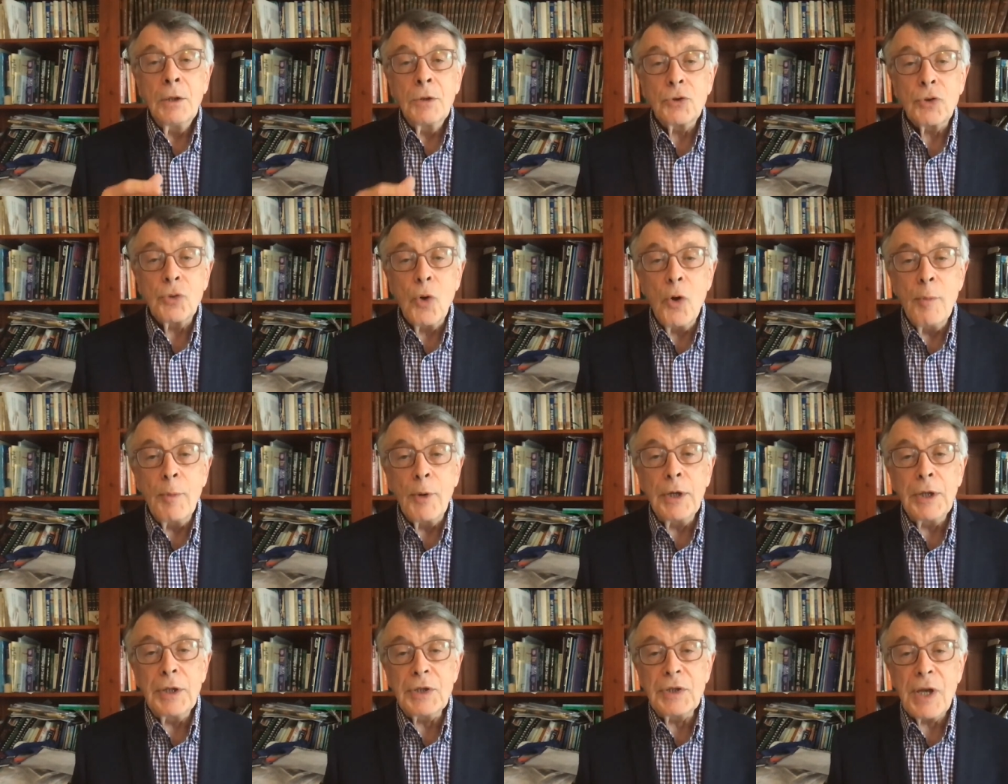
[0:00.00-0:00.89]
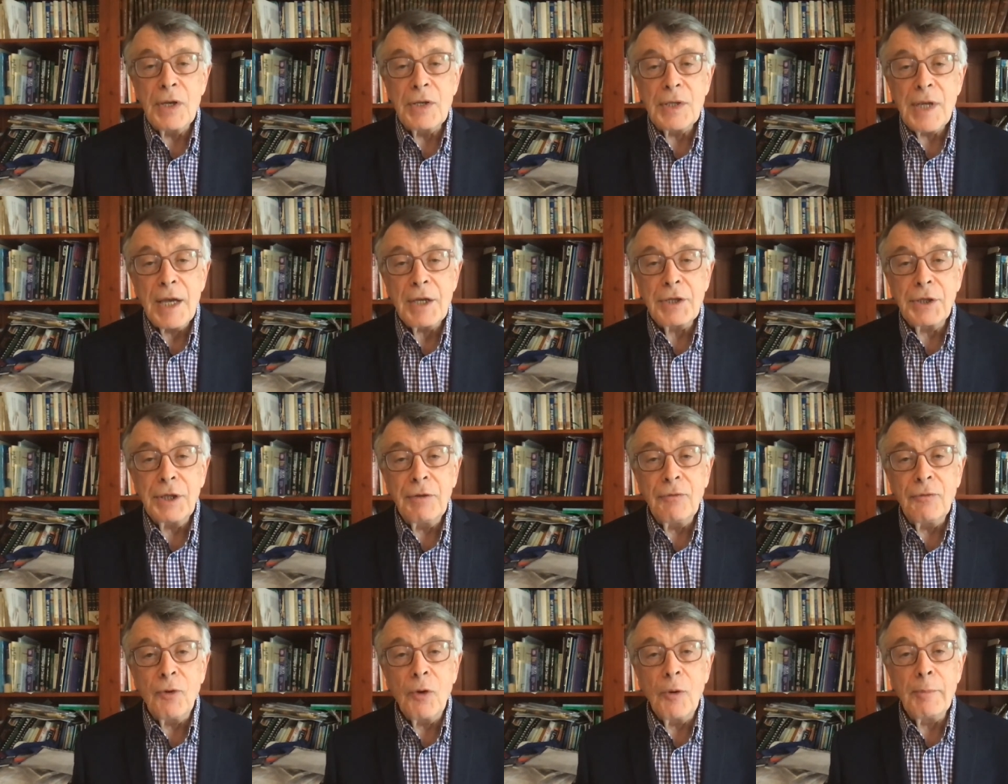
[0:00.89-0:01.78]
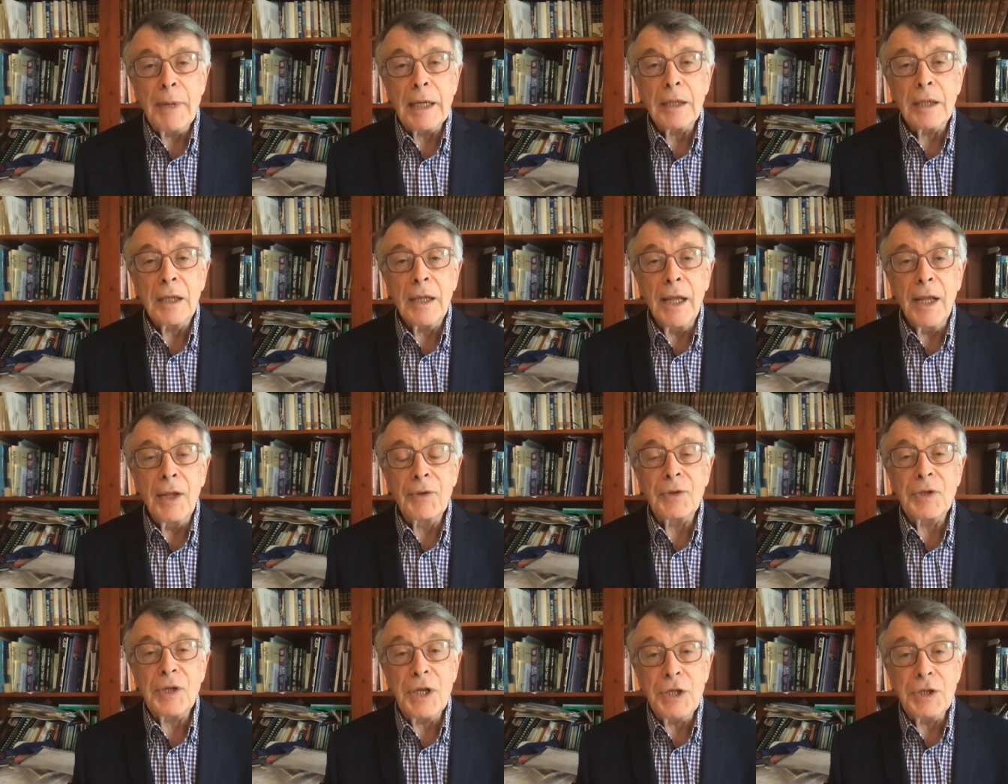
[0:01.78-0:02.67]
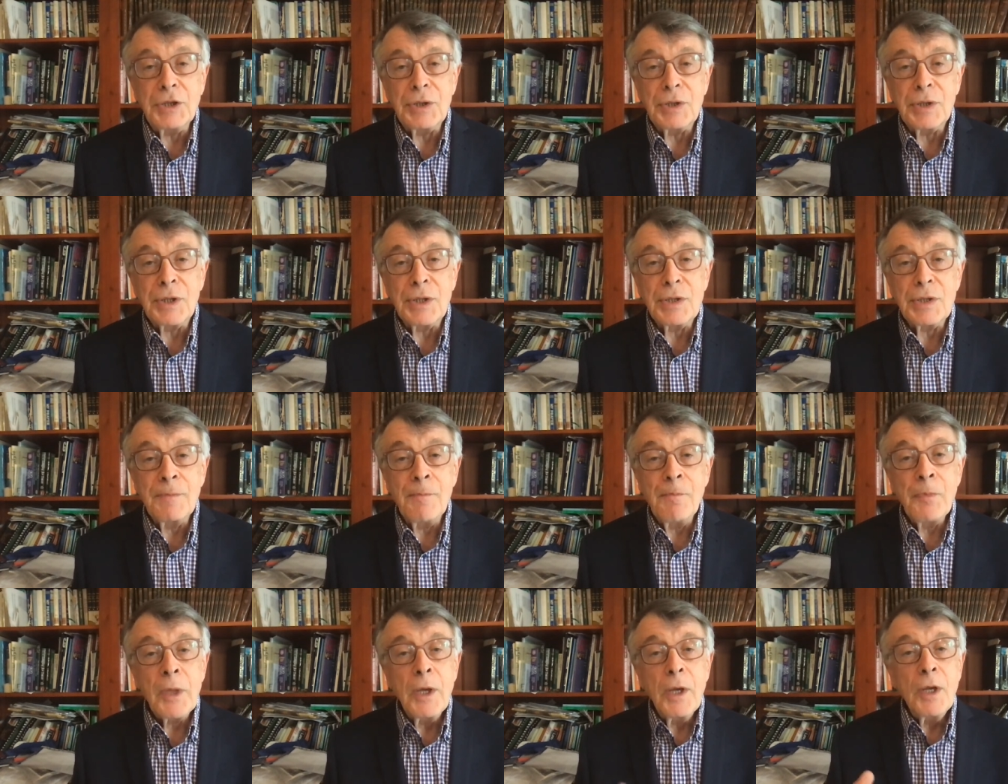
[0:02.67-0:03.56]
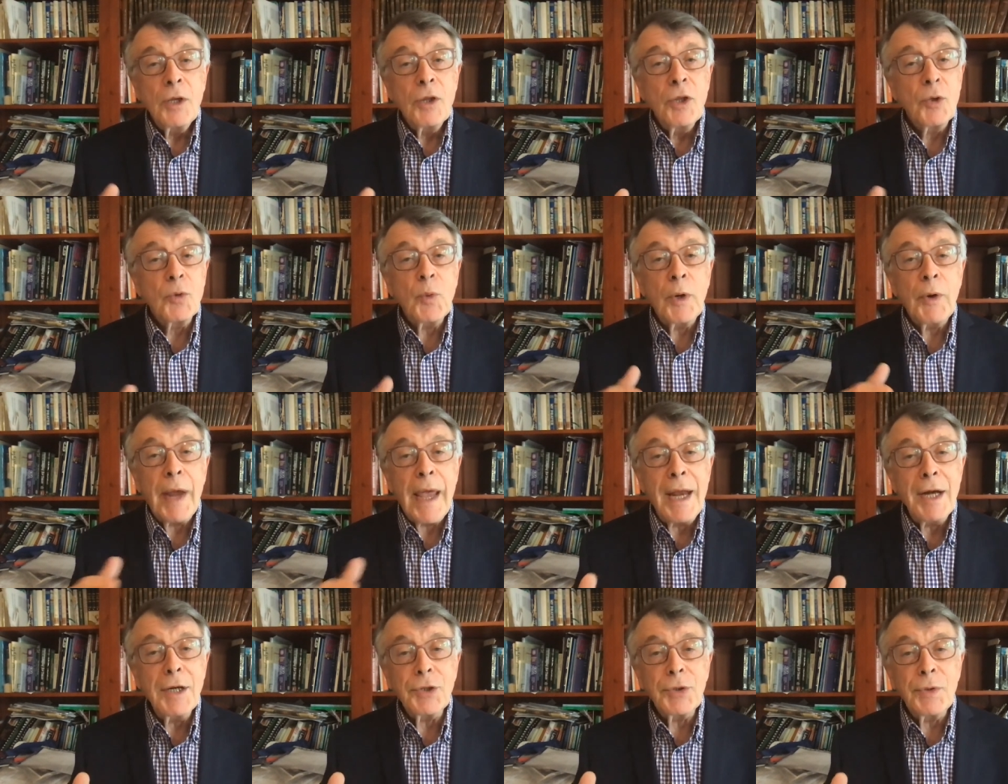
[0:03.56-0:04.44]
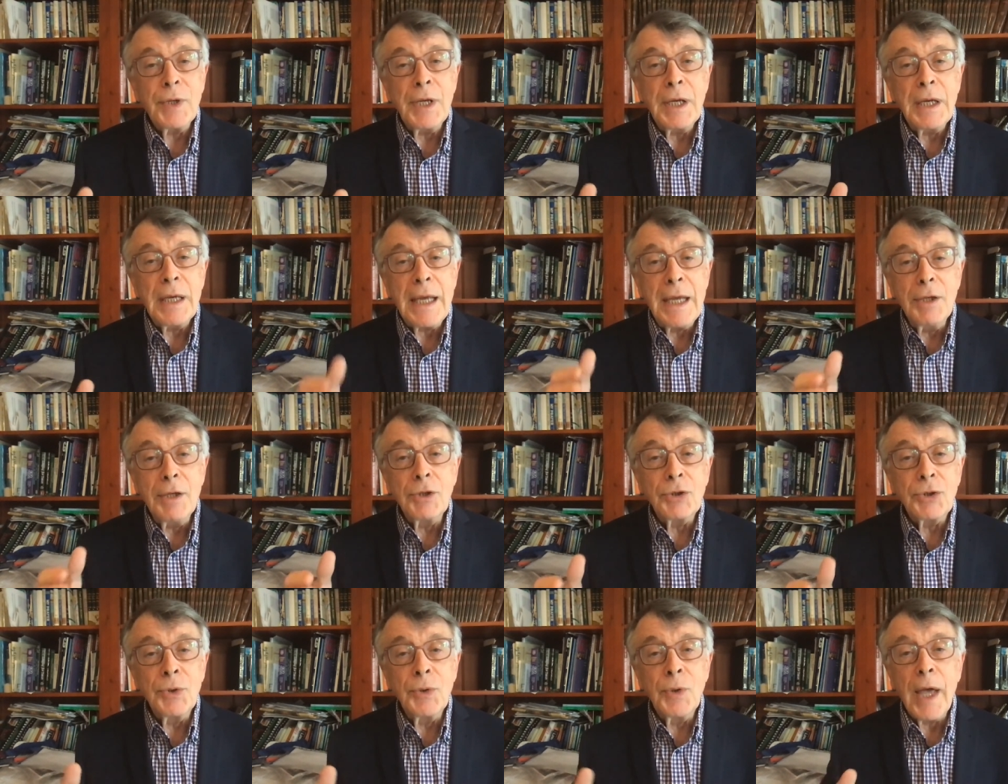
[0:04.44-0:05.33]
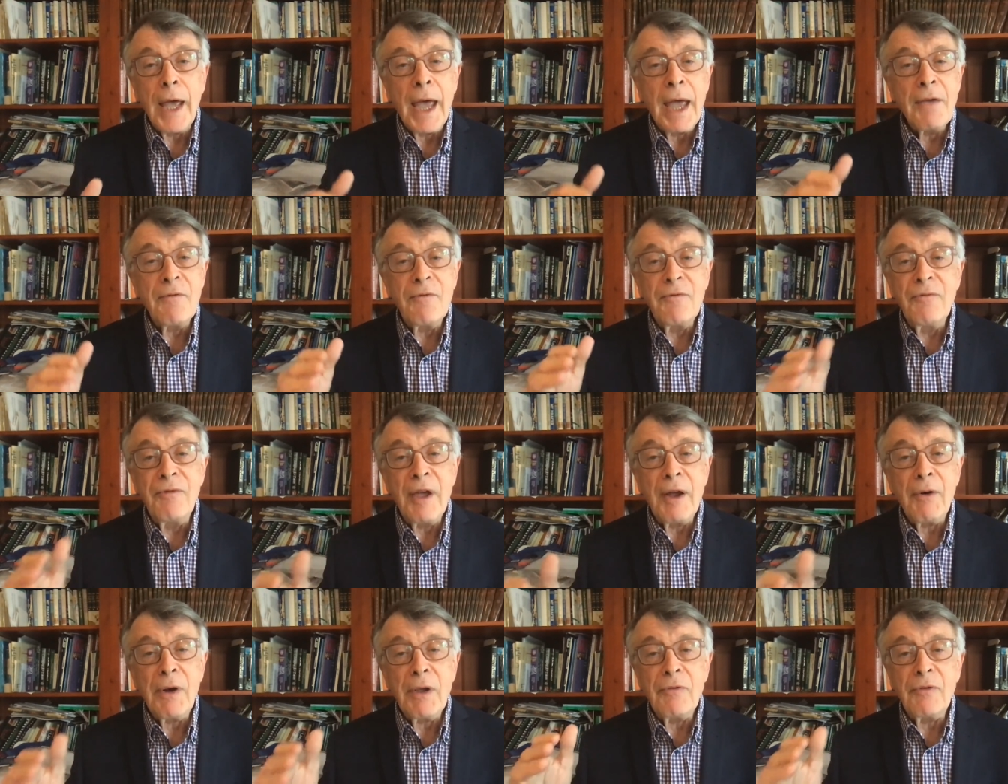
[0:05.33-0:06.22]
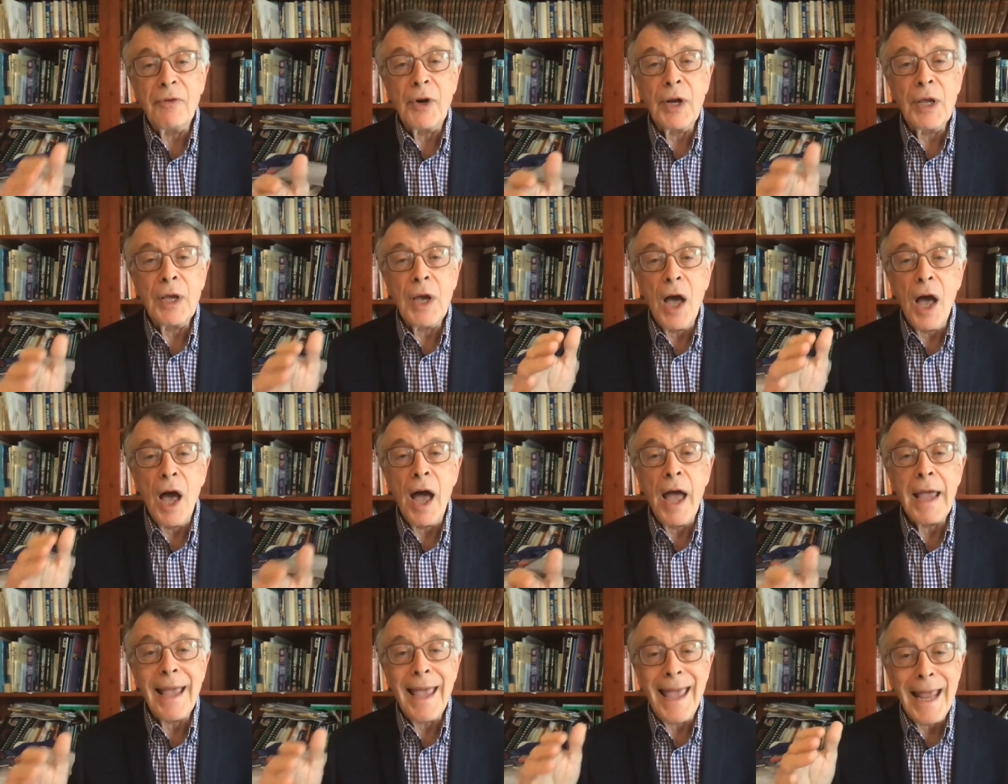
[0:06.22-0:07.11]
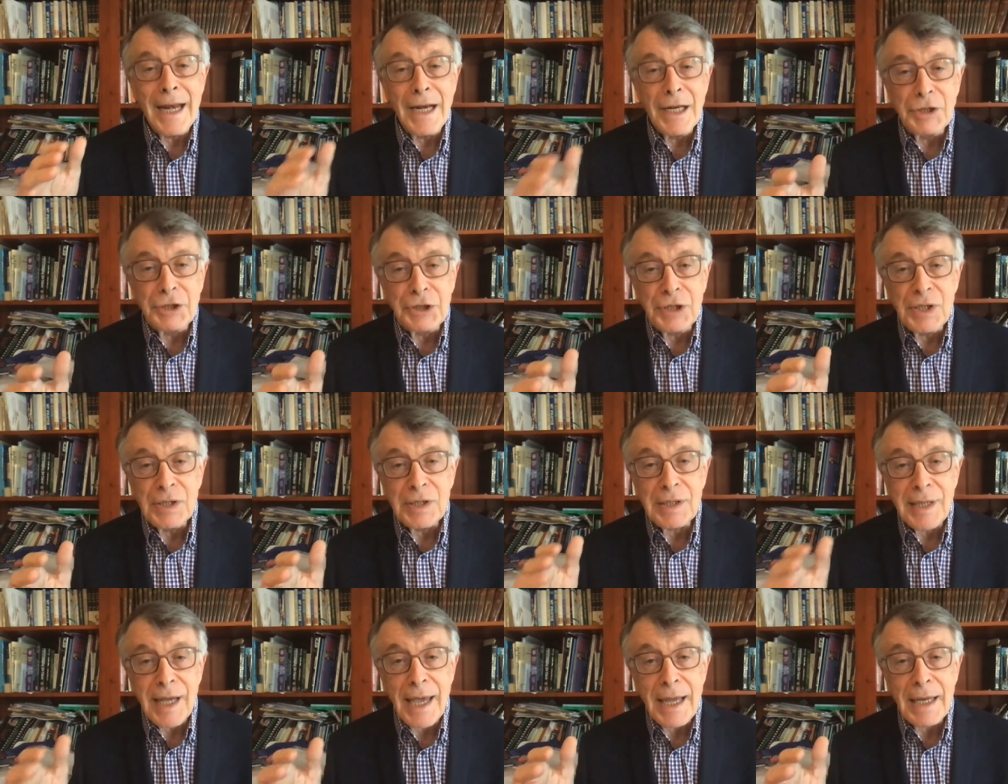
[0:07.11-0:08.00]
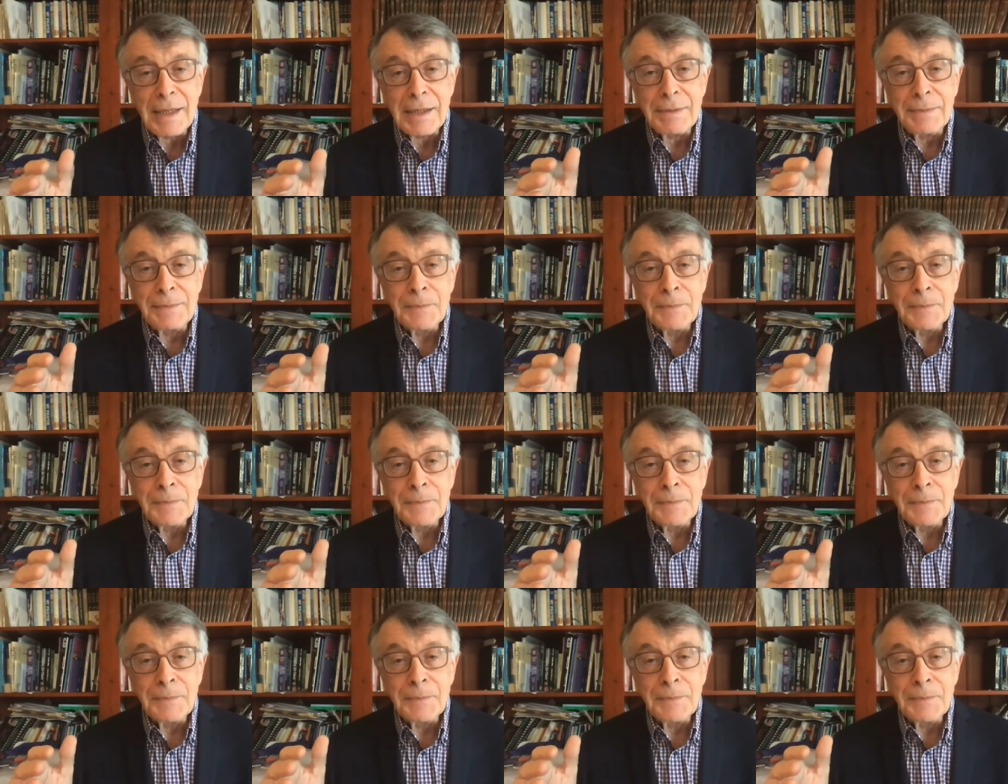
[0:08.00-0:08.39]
Trauma and dissociation-informed mental health teaches us that we're entering into a very, very high energy state